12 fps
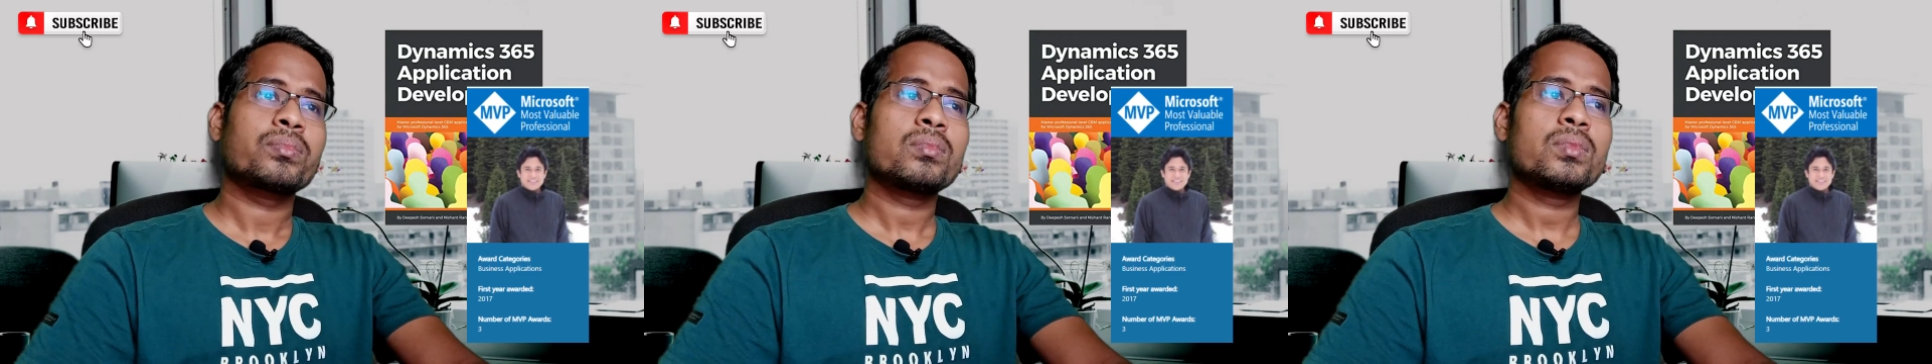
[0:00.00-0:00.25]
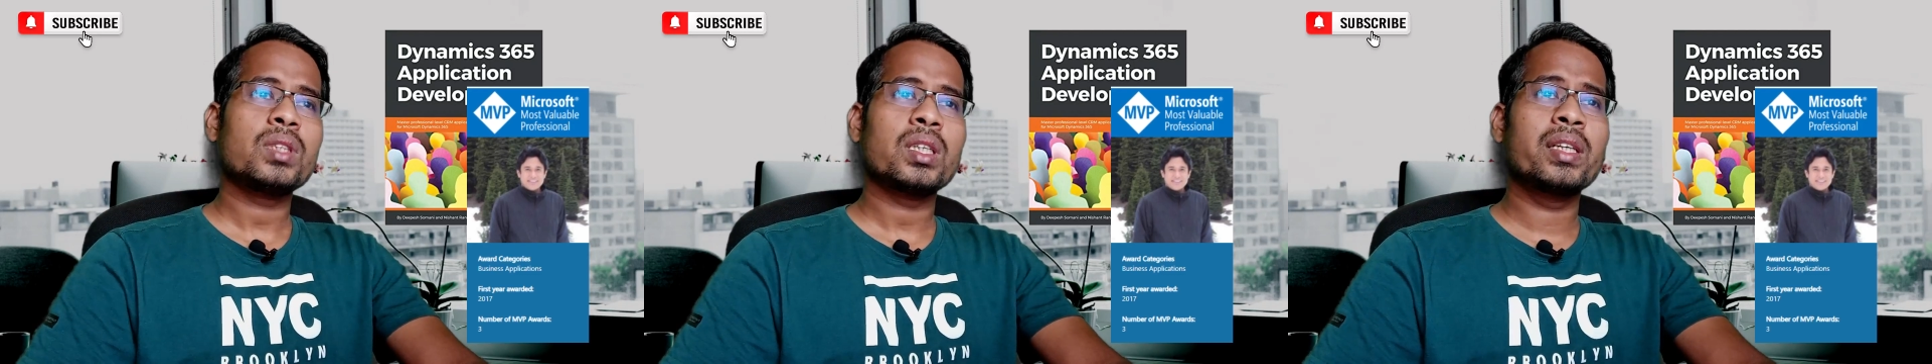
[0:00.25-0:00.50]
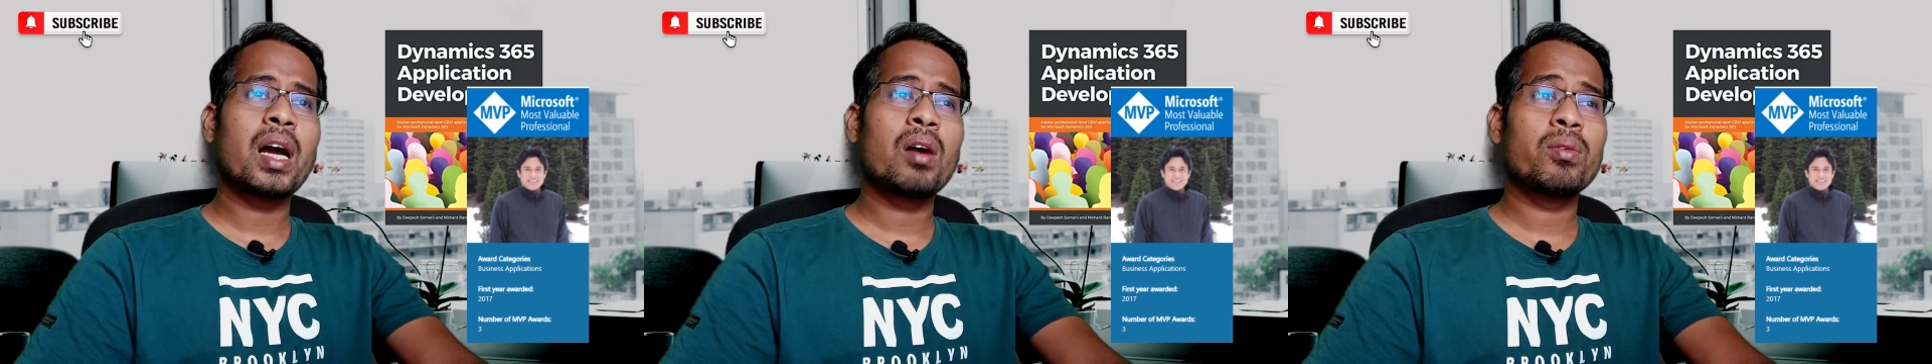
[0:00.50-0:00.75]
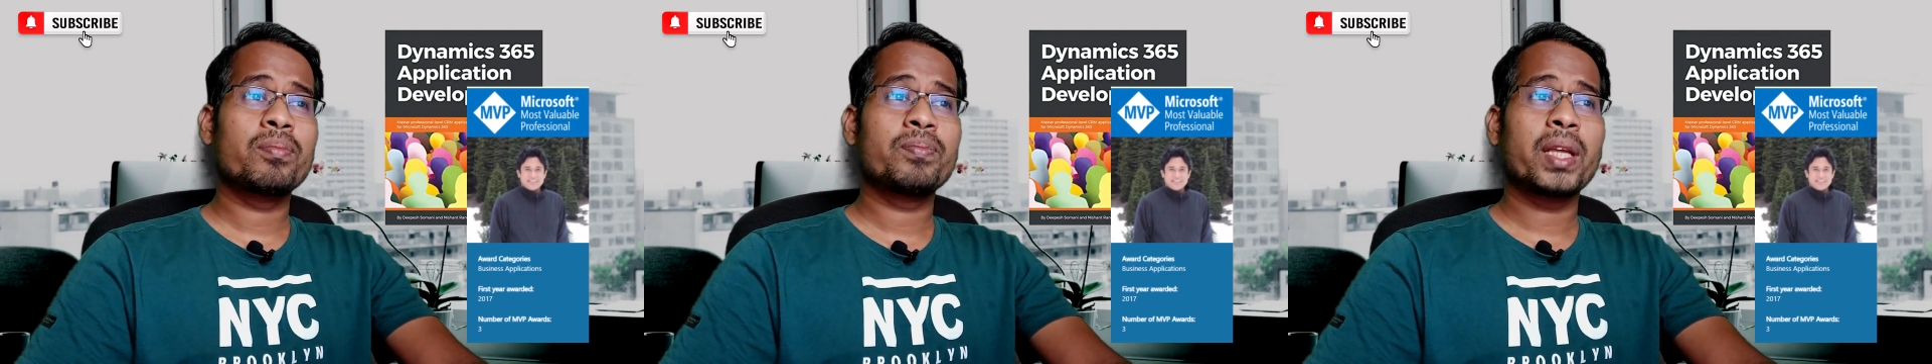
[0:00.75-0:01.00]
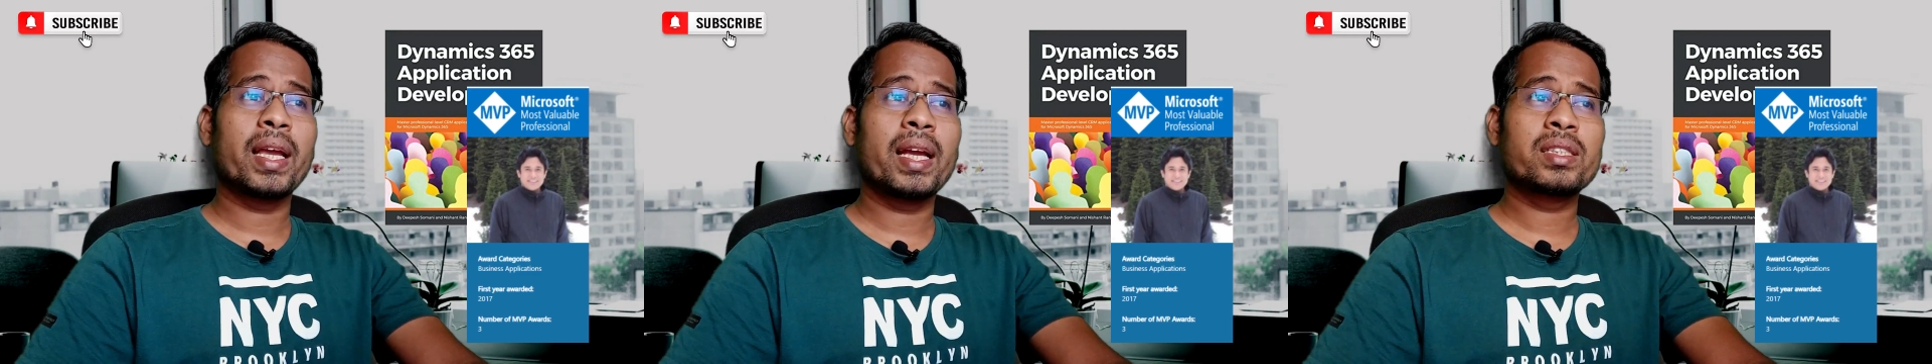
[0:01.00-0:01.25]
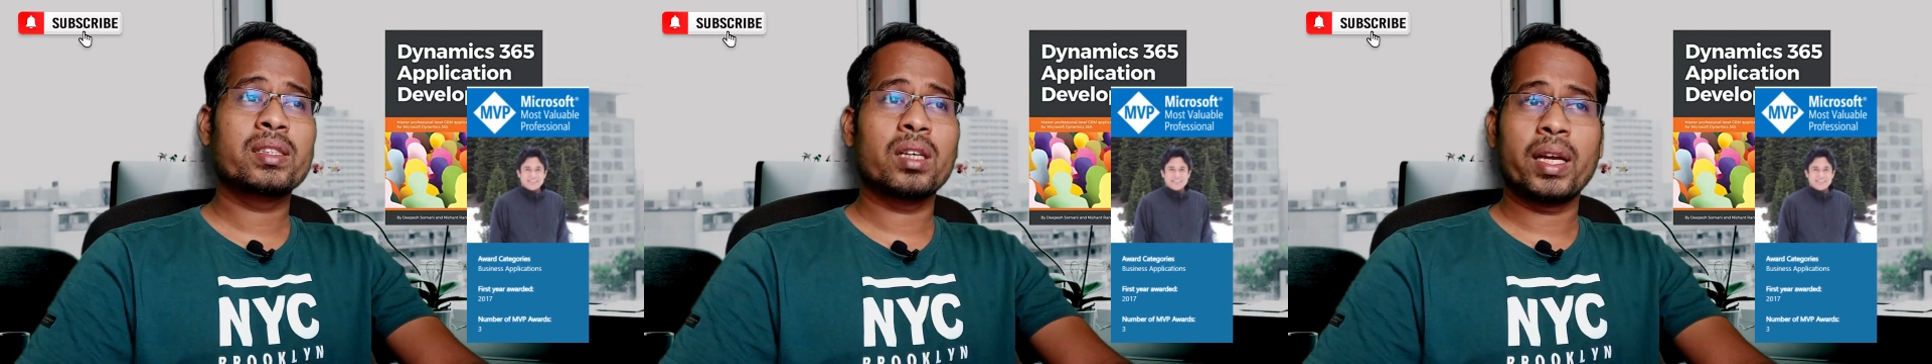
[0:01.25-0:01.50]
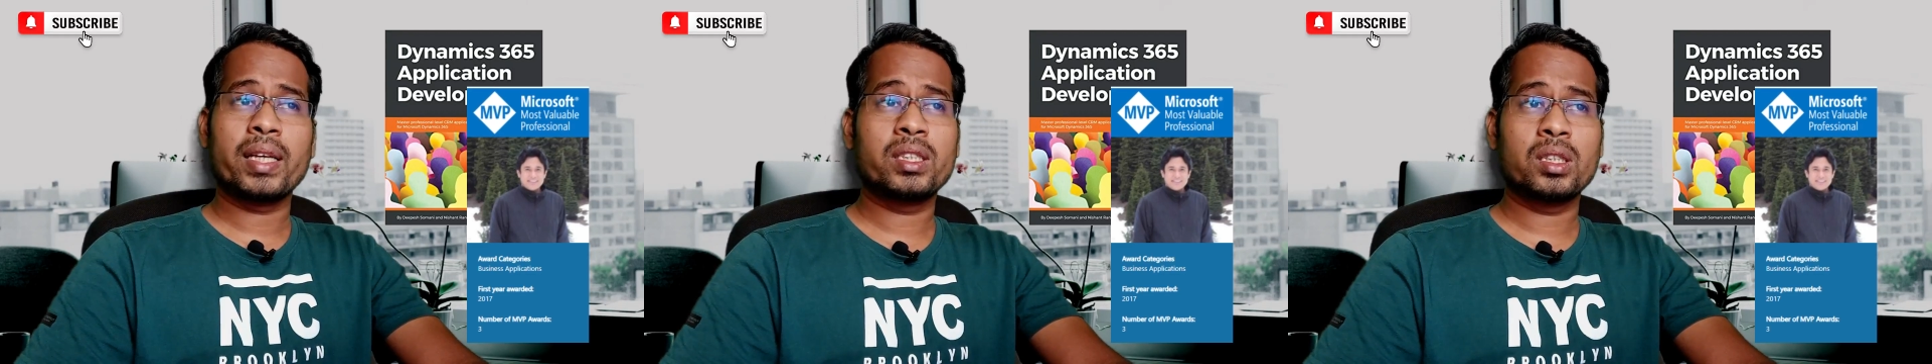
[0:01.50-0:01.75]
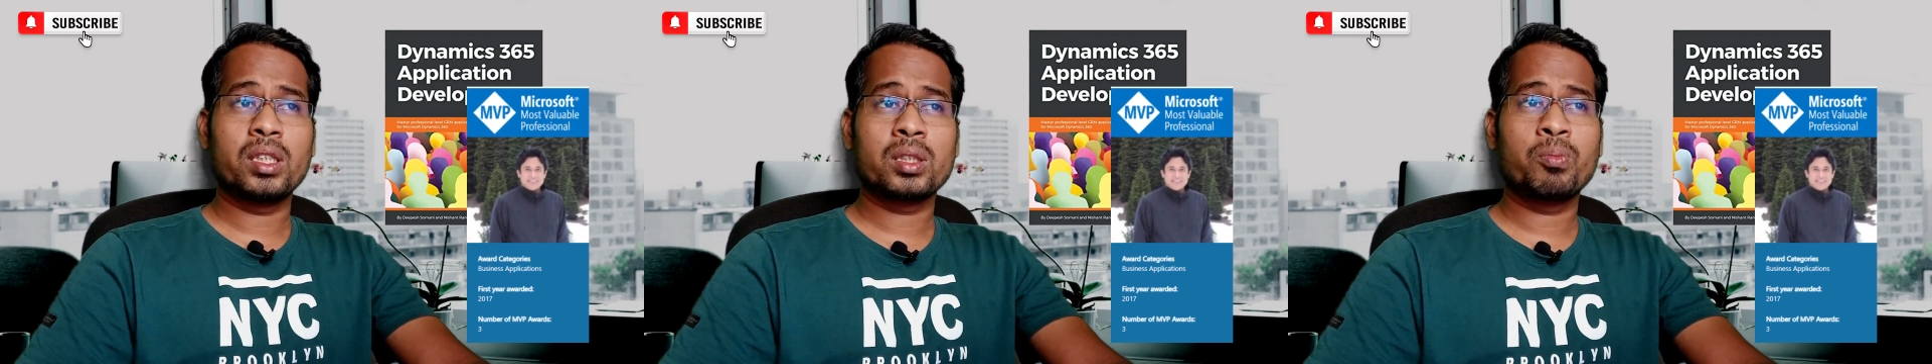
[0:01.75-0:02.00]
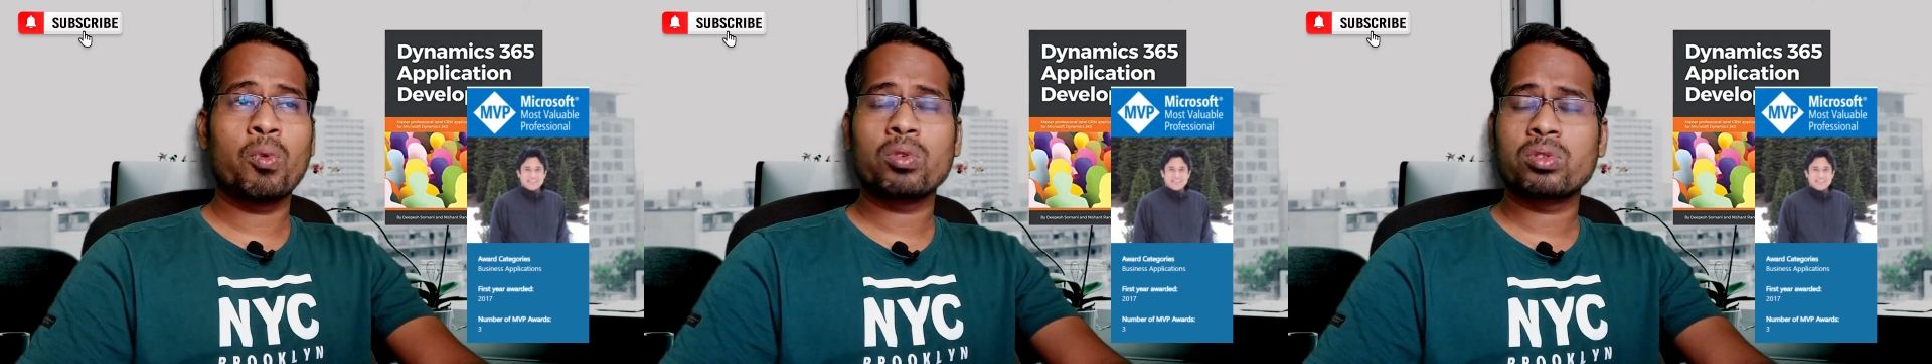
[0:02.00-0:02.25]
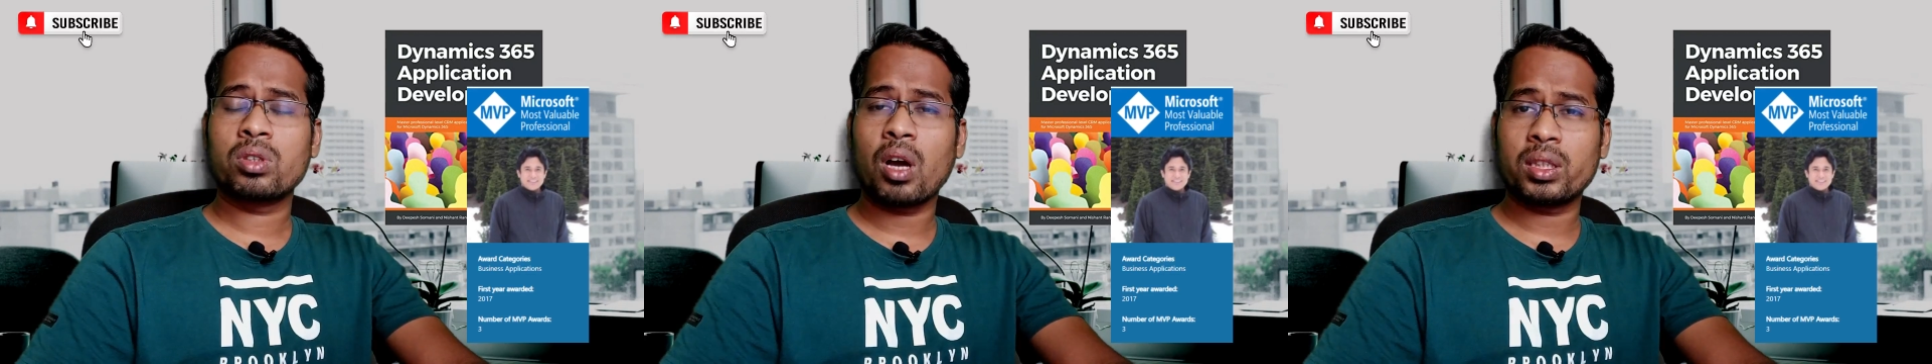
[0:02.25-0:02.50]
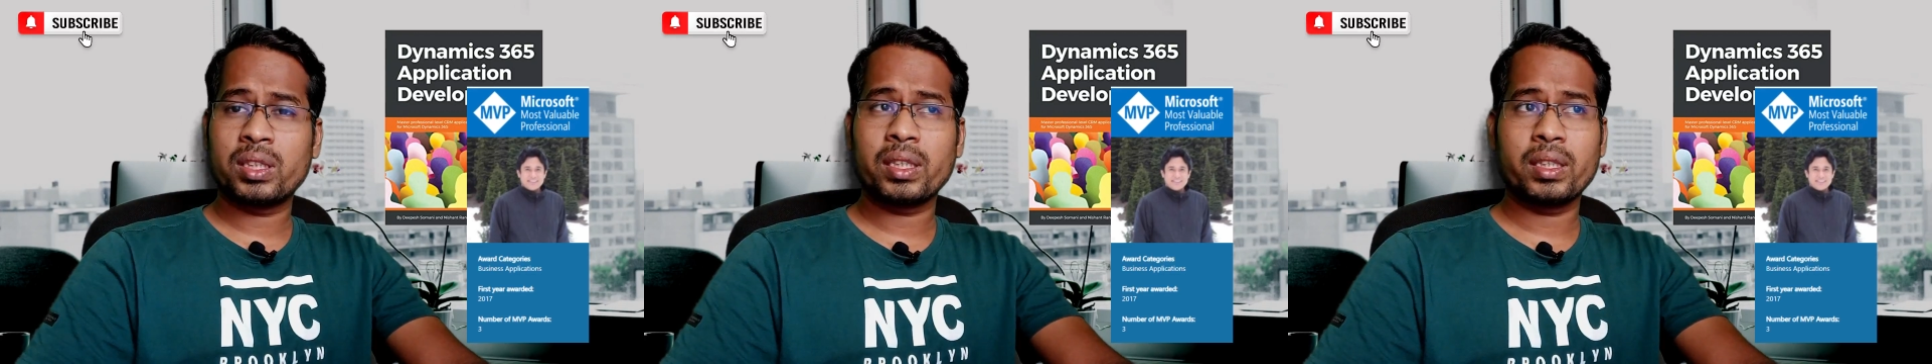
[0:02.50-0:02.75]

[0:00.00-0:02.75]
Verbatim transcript: Now, as this both author